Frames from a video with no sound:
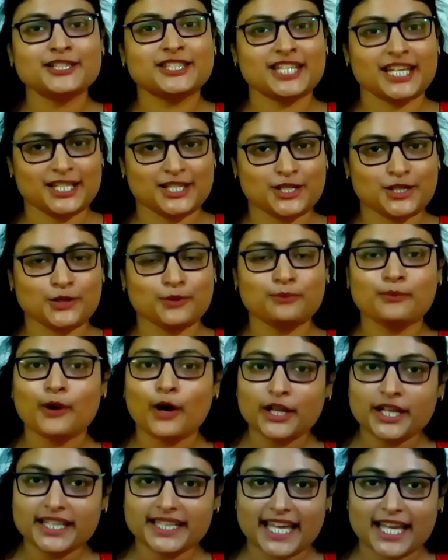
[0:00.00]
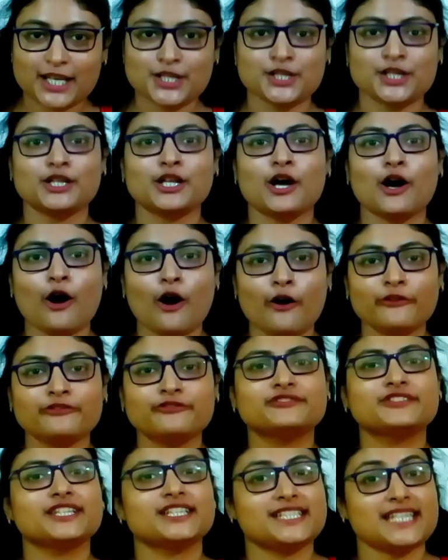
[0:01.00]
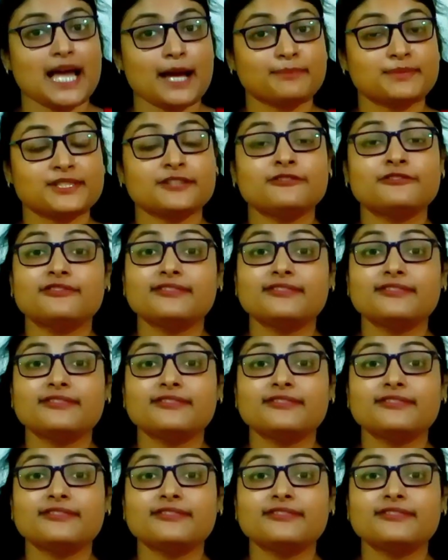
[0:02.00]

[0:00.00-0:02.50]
teach you pollination of the chapter